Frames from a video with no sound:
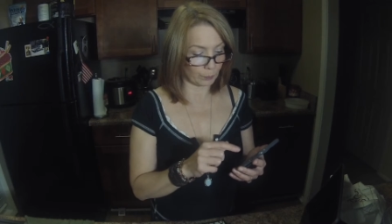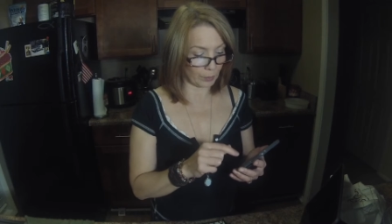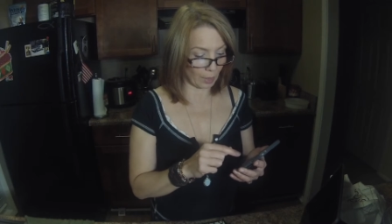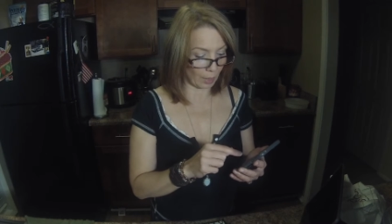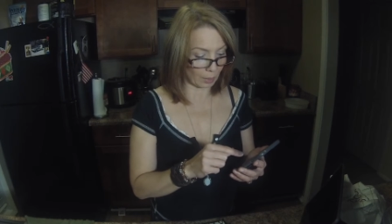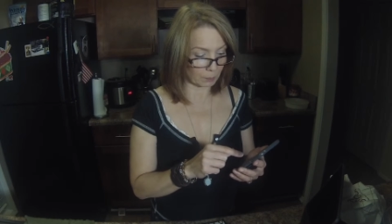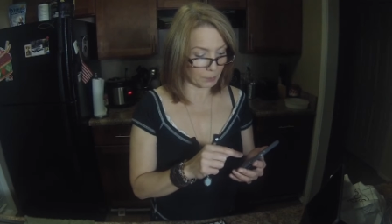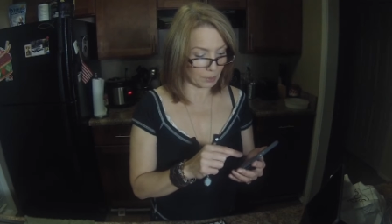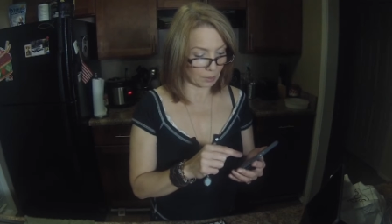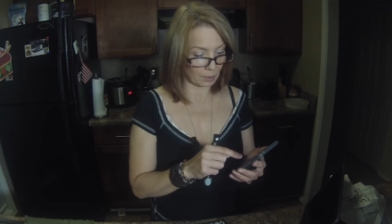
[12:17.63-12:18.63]

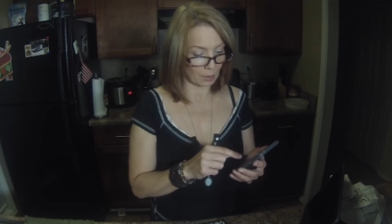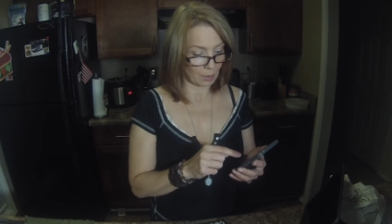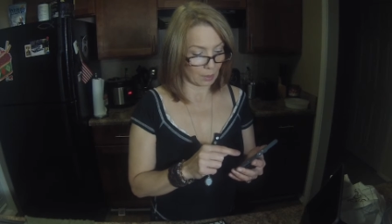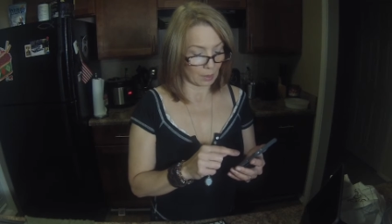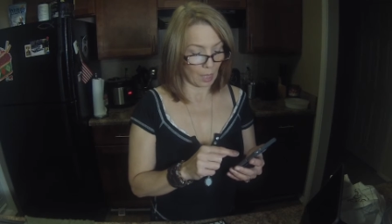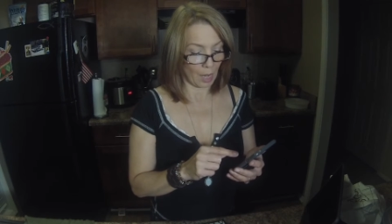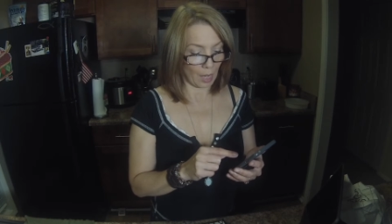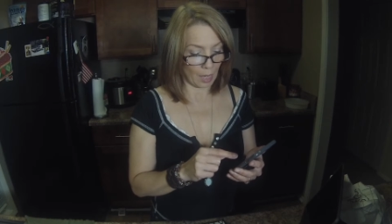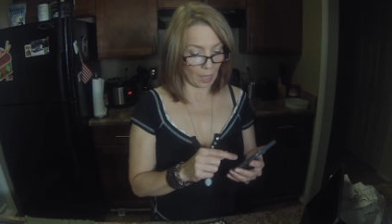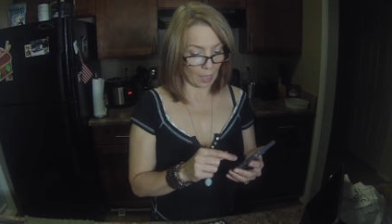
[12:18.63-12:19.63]
carbs,
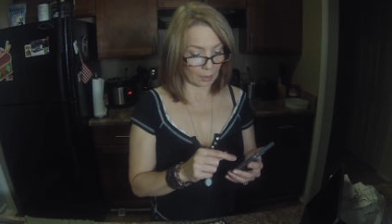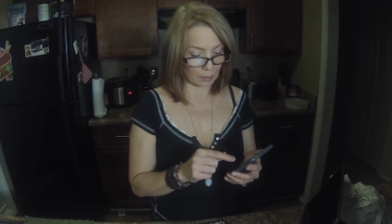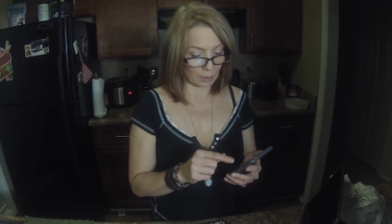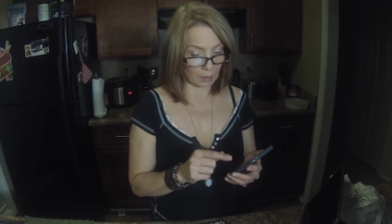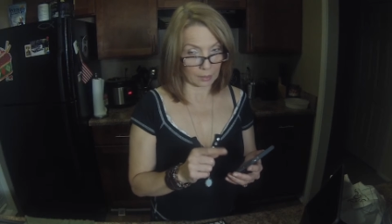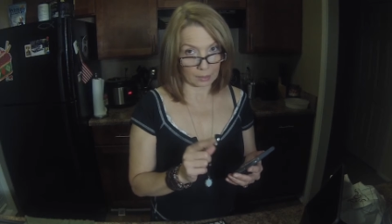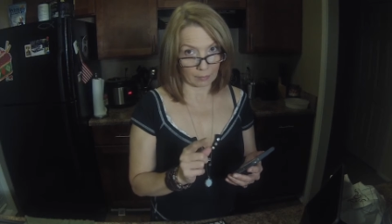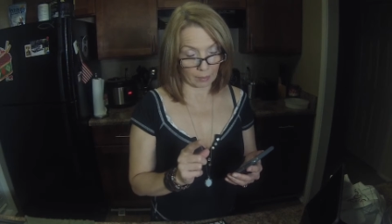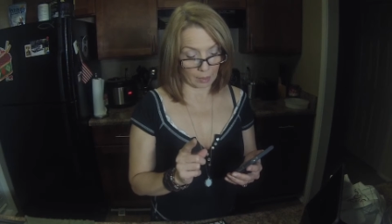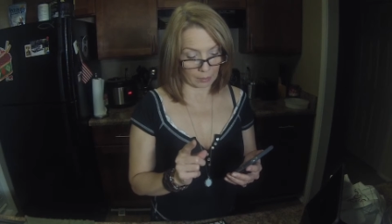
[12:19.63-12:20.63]
and
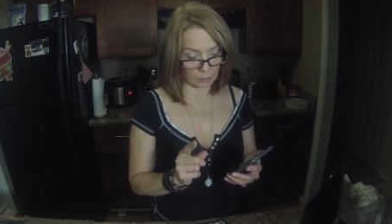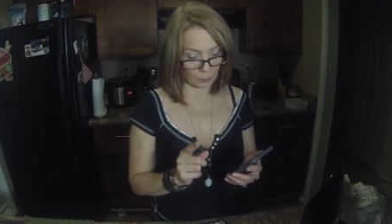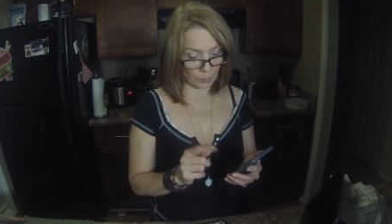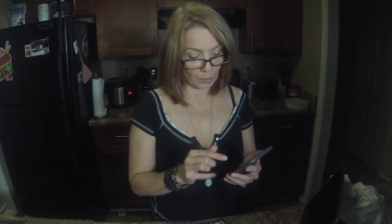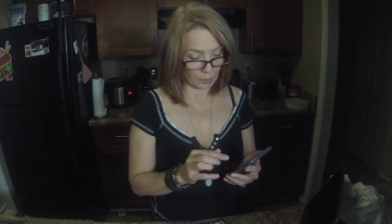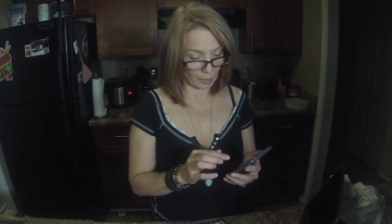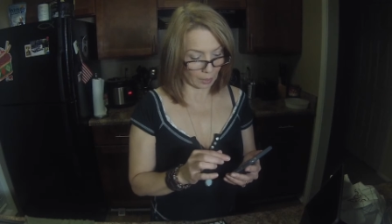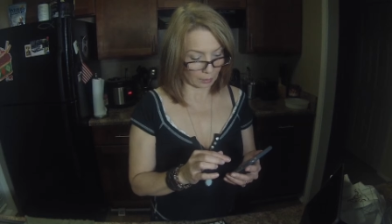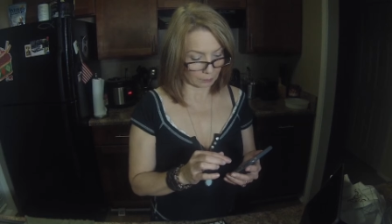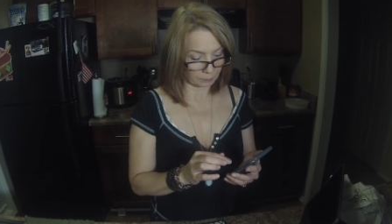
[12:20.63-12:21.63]
7 grams of protein.